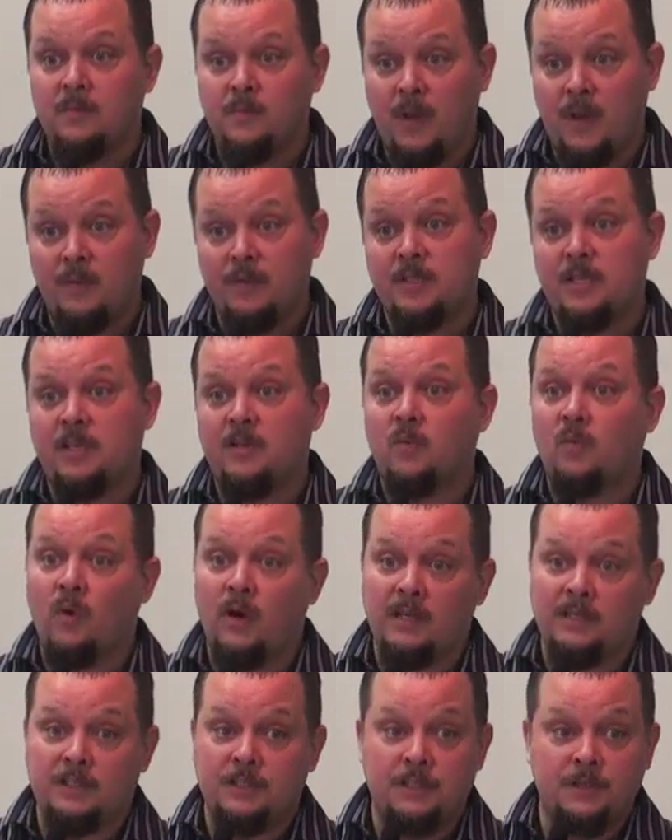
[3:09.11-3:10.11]
babysit and
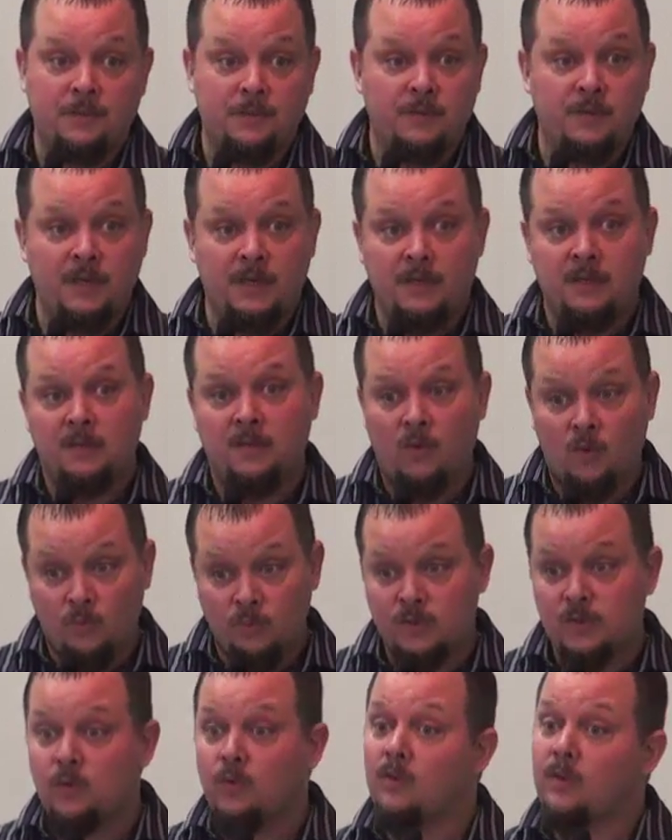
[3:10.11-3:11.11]
watch children,
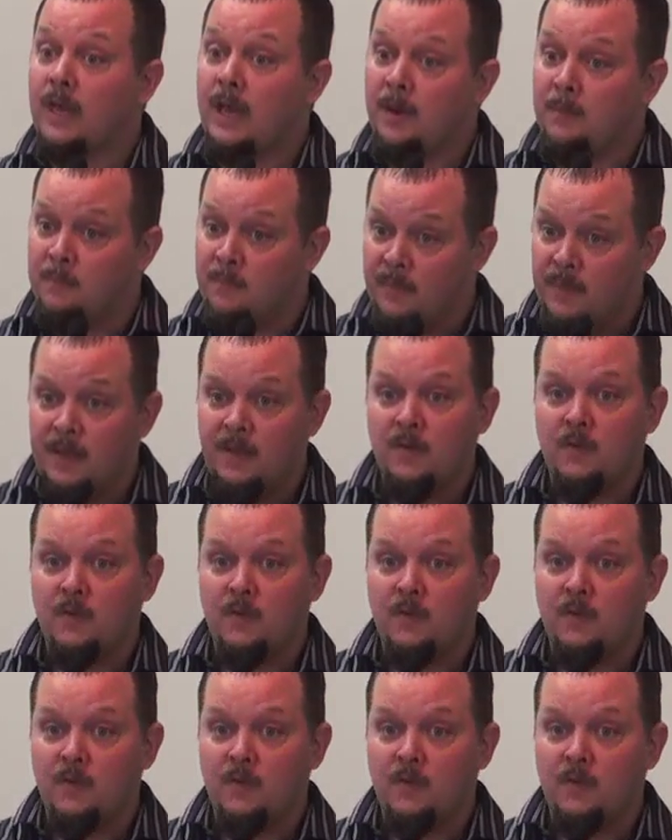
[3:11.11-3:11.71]
homeschool them